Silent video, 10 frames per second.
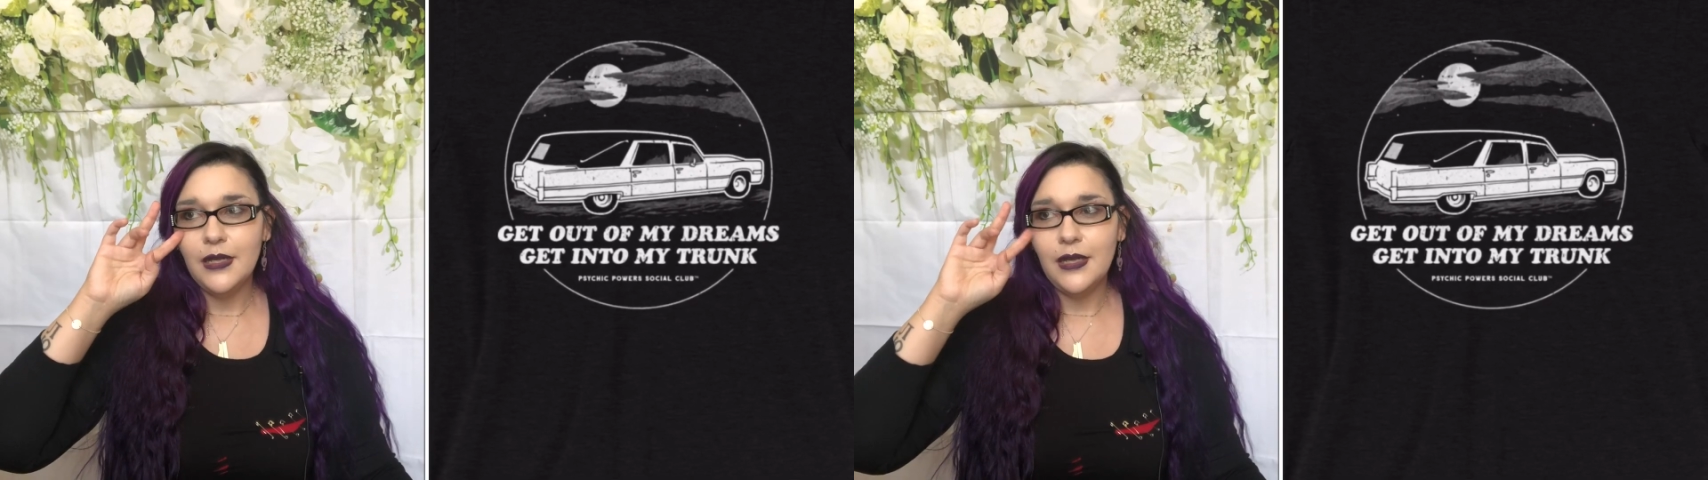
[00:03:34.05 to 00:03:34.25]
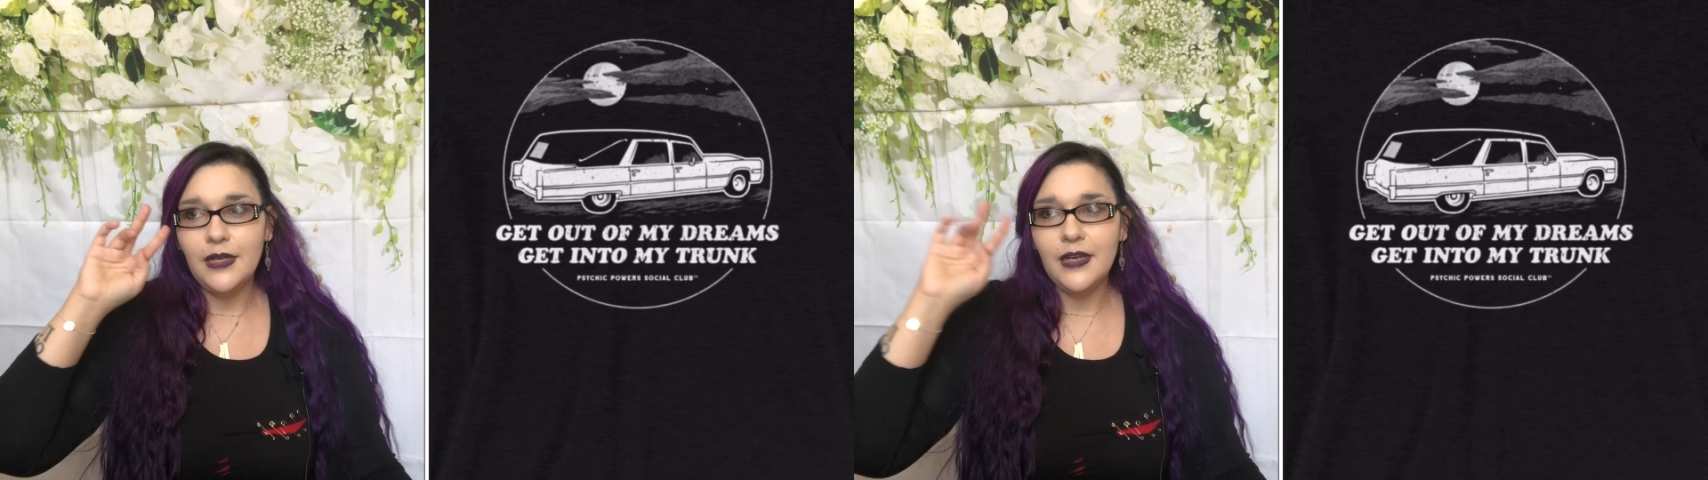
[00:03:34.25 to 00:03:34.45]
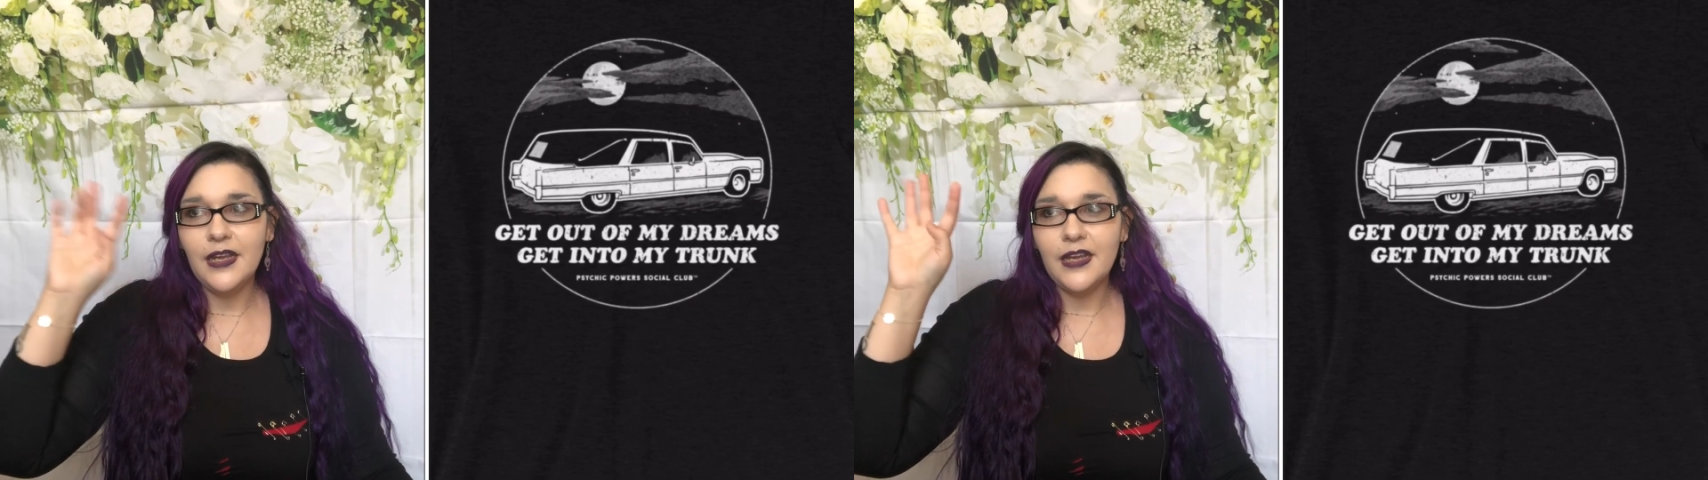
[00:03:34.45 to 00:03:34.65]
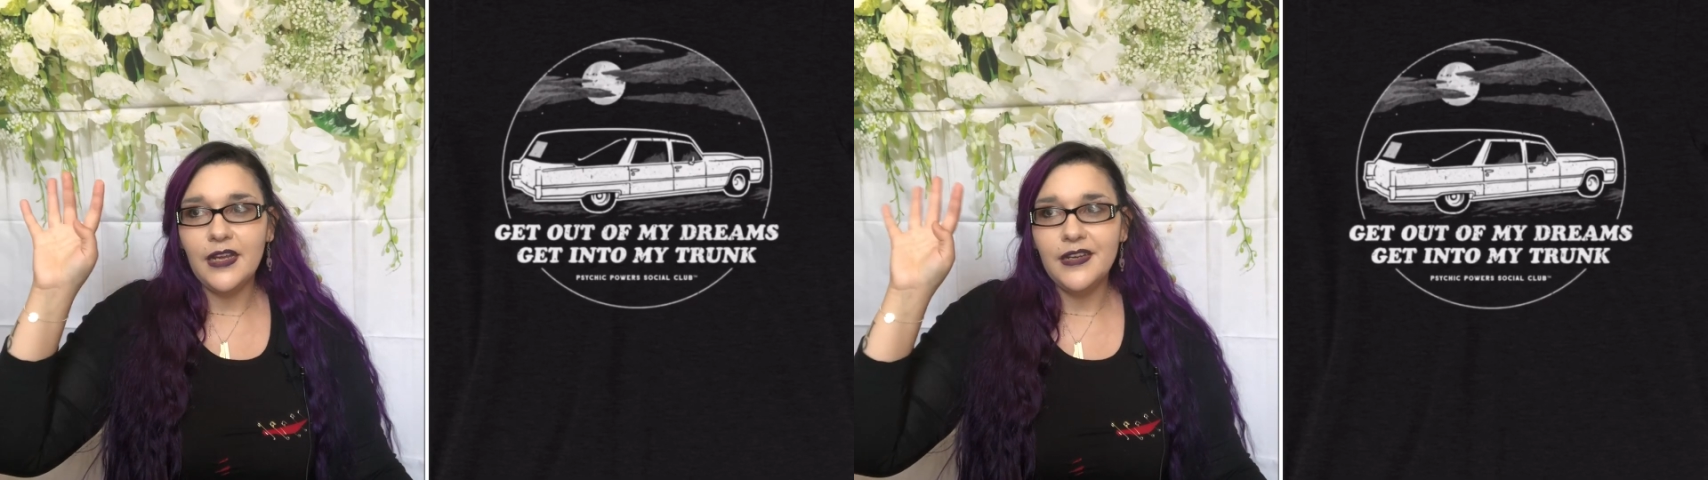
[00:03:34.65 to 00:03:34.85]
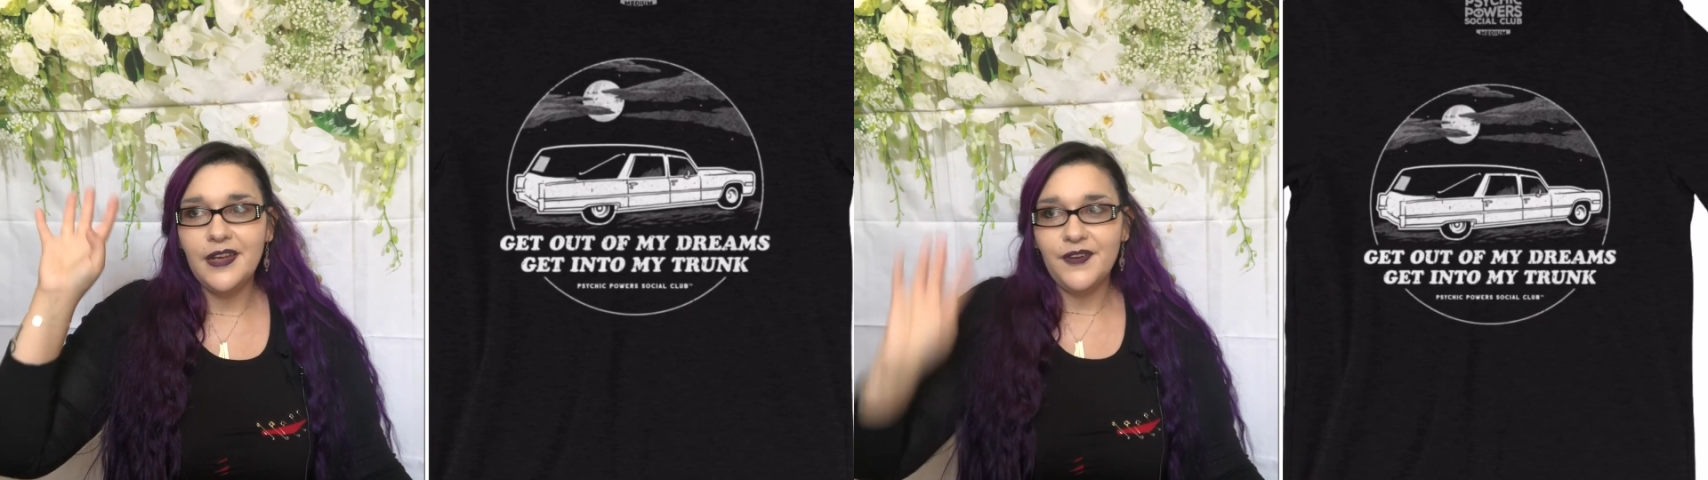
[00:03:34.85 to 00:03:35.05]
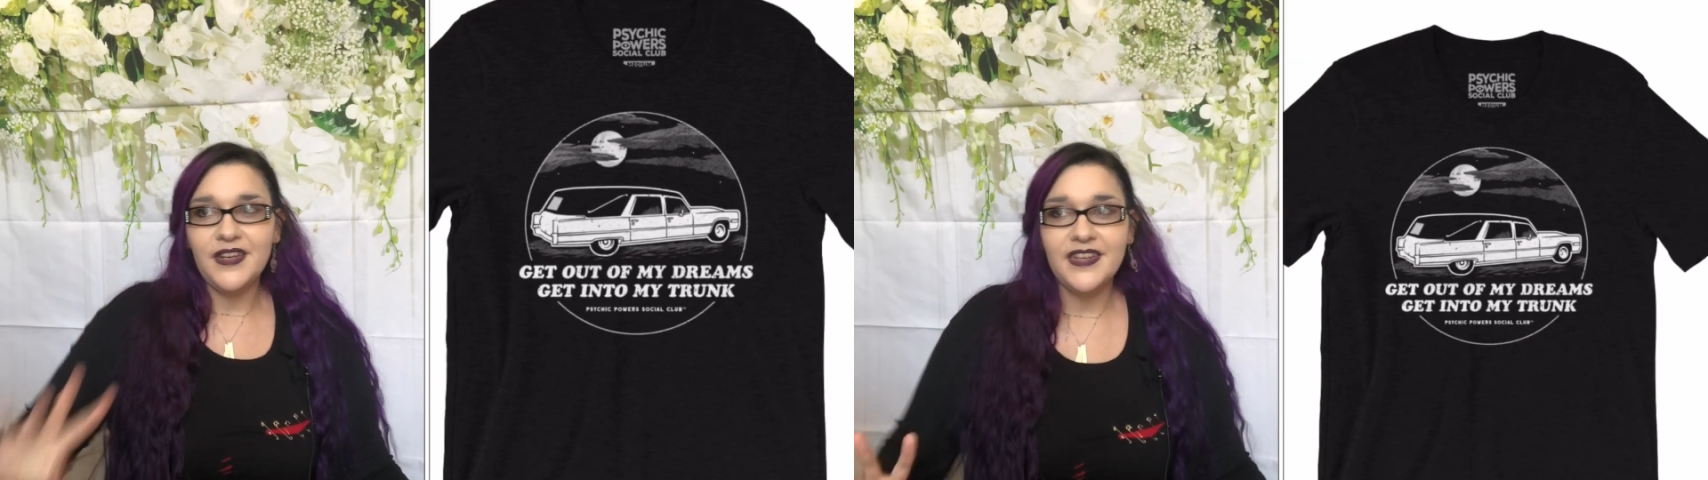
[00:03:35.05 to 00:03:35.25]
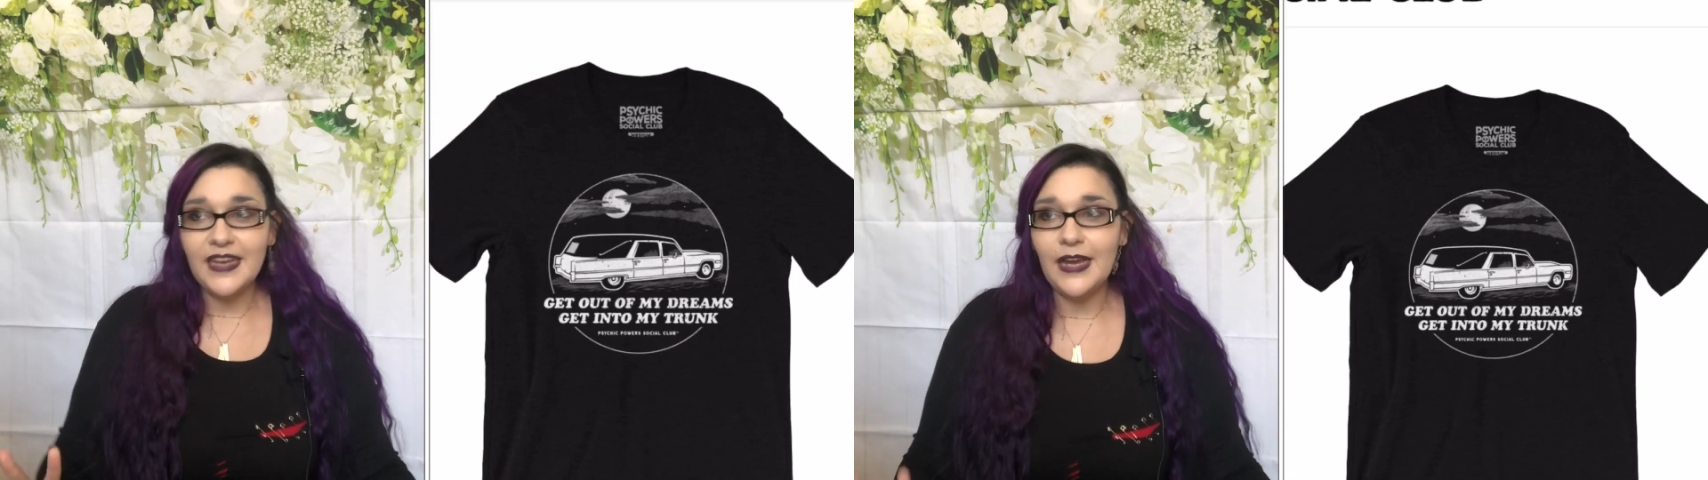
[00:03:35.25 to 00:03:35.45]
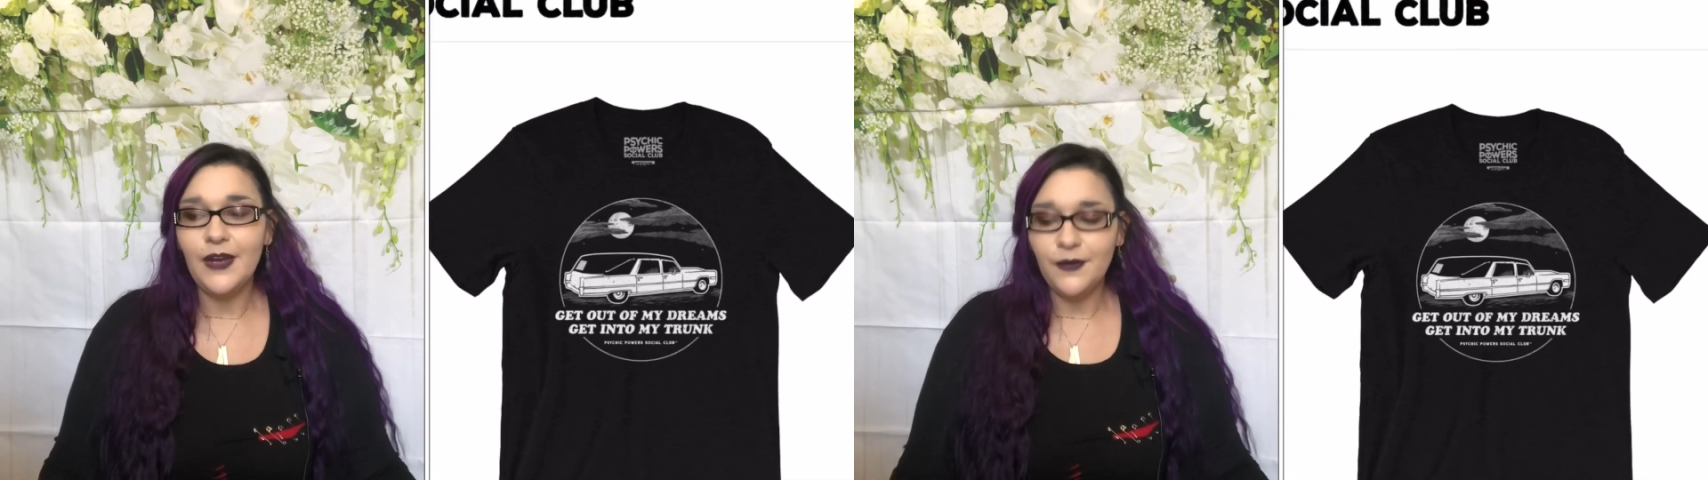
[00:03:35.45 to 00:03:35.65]
and then I kind of narrowed it
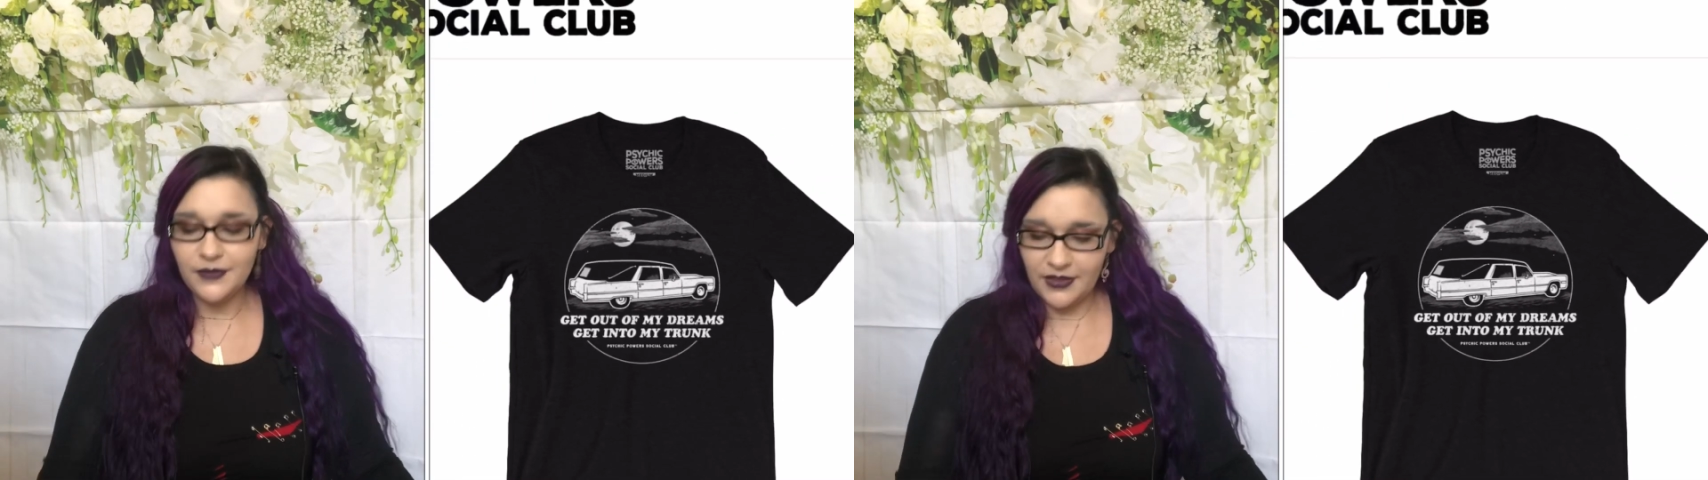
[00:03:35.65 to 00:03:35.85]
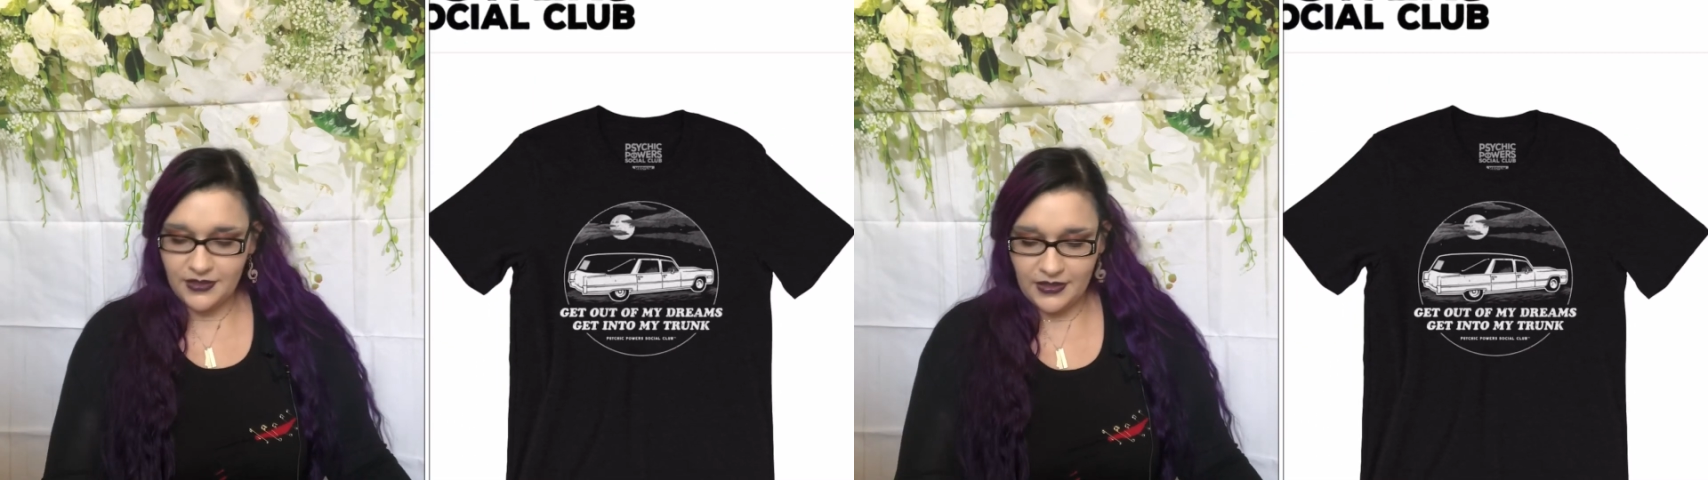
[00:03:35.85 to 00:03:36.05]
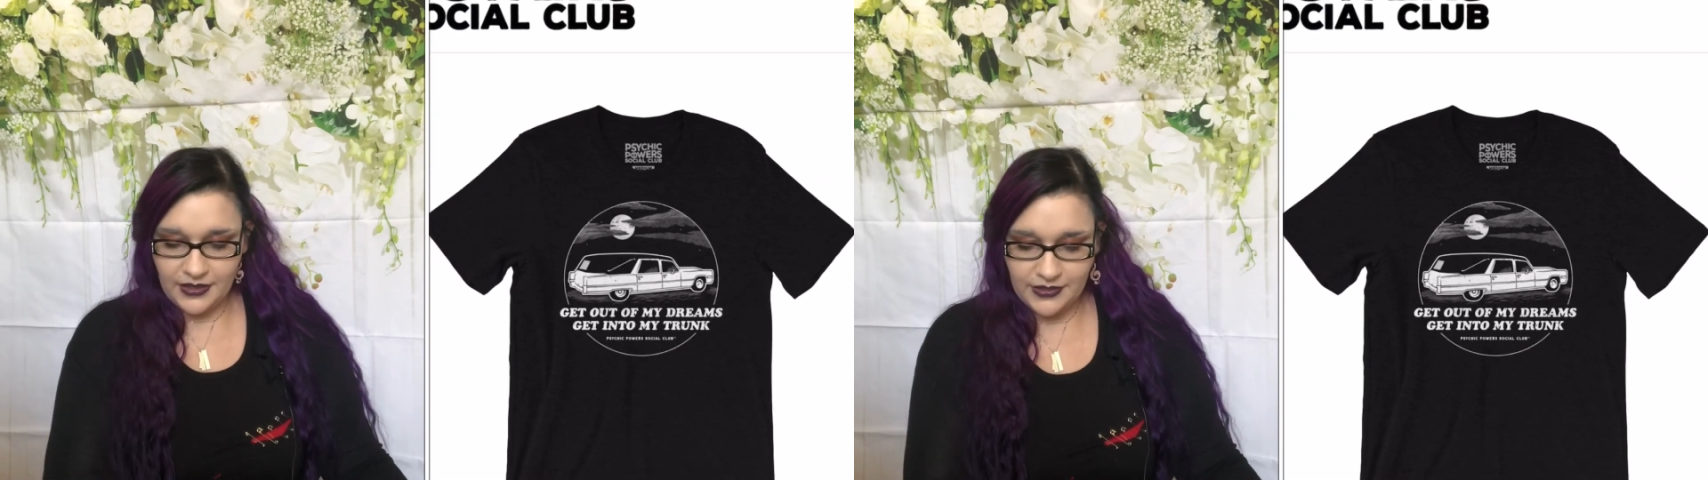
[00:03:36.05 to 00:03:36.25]
down, and then I